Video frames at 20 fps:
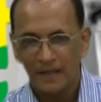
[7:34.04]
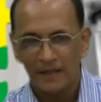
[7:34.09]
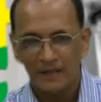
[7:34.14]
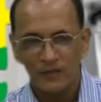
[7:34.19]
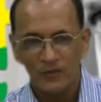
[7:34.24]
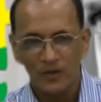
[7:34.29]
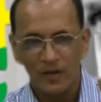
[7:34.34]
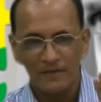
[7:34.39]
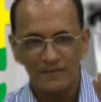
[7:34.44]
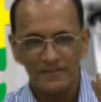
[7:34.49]

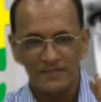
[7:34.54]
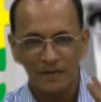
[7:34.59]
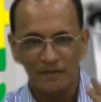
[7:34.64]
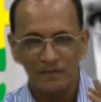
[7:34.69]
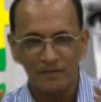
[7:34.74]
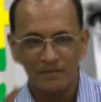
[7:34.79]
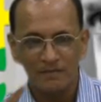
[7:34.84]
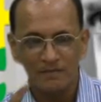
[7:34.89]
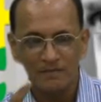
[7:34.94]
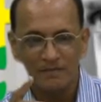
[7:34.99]
you have
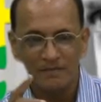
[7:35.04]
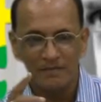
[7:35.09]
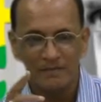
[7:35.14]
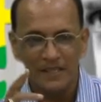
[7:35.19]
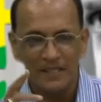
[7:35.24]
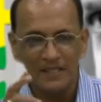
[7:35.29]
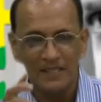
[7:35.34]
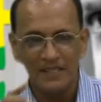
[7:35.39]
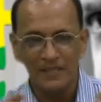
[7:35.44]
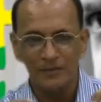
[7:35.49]
some
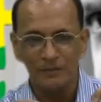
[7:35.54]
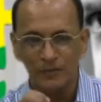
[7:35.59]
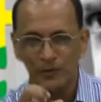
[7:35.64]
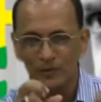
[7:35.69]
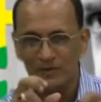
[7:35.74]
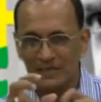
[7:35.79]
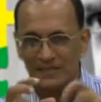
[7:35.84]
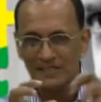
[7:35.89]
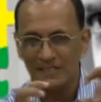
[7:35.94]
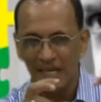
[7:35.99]
very
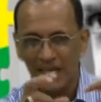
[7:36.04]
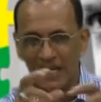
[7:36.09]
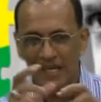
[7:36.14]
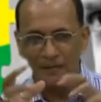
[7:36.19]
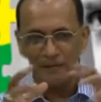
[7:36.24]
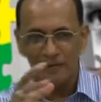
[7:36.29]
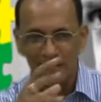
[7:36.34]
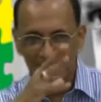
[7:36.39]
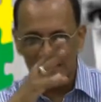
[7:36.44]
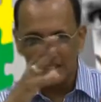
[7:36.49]
important
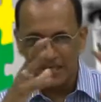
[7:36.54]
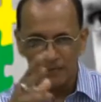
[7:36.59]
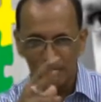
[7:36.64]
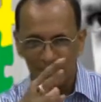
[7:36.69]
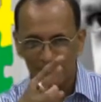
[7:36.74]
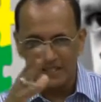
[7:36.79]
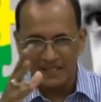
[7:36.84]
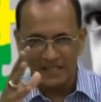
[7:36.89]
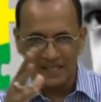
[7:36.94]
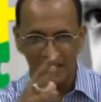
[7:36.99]
element
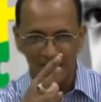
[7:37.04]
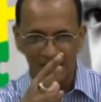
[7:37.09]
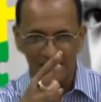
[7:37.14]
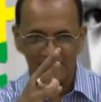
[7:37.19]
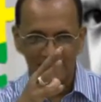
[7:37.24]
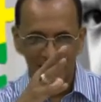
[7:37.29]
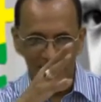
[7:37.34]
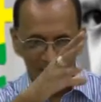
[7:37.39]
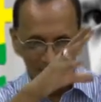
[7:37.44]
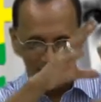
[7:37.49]
happening
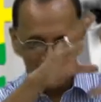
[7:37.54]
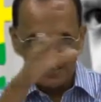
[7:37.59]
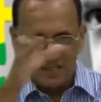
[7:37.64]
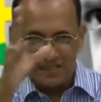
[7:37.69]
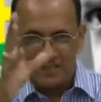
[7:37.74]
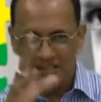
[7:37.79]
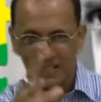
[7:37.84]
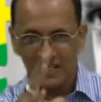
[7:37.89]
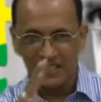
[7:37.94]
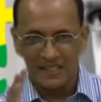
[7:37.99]
in the
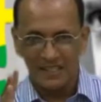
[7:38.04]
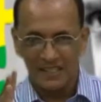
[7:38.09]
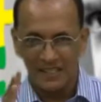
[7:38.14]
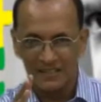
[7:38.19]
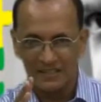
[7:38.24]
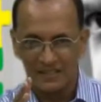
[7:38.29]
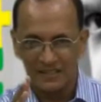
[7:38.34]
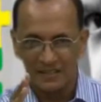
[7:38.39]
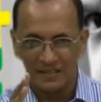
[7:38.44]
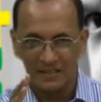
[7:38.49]

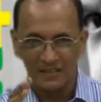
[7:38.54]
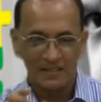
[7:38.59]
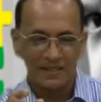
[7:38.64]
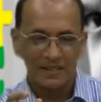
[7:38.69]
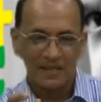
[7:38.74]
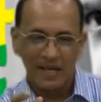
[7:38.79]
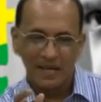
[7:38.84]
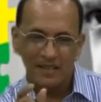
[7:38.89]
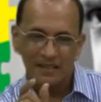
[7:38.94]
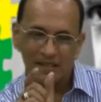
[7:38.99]
caricature.
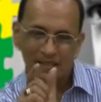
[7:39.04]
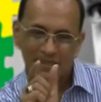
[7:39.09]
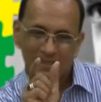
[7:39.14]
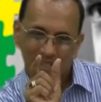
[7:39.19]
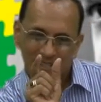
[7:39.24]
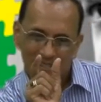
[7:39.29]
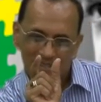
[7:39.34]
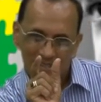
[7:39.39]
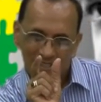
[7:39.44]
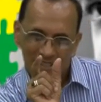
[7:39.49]
And then
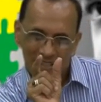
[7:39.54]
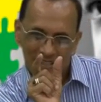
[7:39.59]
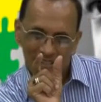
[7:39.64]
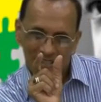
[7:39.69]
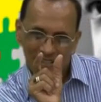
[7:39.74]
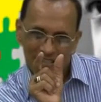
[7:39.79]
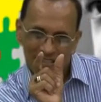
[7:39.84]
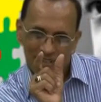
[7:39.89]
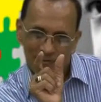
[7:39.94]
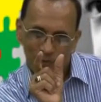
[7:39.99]
there is
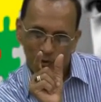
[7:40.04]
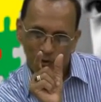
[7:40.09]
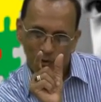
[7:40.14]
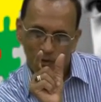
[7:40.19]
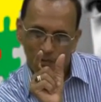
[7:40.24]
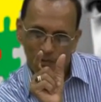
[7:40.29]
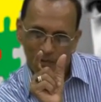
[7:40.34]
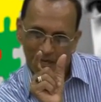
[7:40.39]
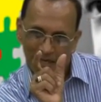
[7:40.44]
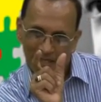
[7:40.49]
little
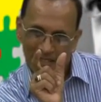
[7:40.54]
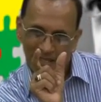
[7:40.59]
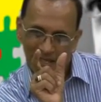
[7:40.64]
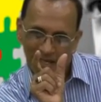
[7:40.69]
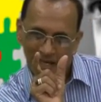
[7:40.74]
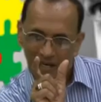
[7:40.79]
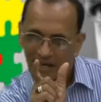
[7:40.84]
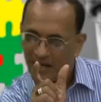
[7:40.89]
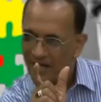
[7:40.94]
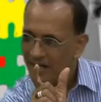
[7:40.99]
small Panya
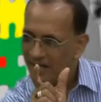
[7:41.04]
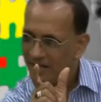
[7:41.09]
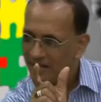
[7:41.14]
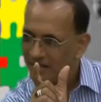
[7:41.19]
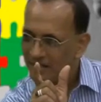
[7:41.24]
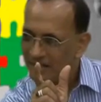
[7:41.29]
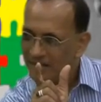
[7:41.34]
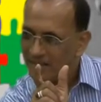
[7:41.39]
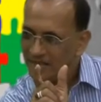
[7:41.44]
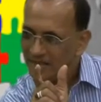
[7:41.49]

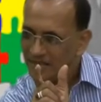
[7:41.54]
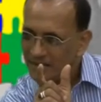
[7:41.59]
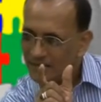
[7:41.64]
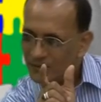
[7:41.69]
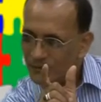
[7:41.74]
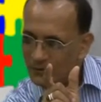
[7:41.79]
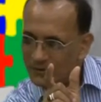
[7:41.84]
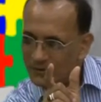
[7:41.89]
who